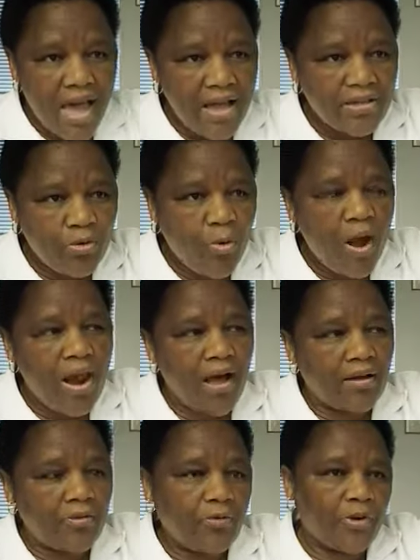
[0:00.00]
and
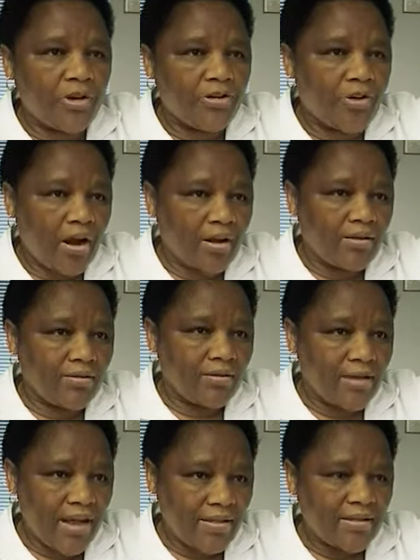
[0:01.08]
voila, you've got a drug
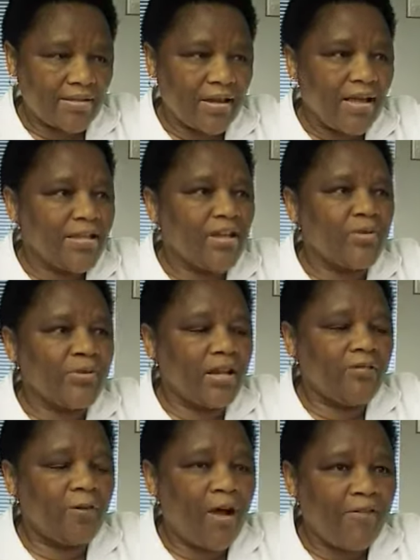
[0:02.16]
like this. Then you sell
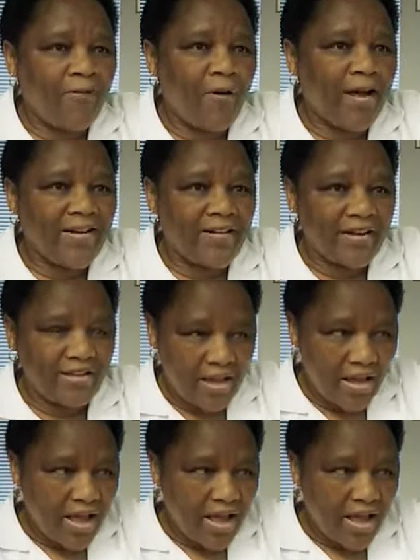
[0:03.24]
it for 400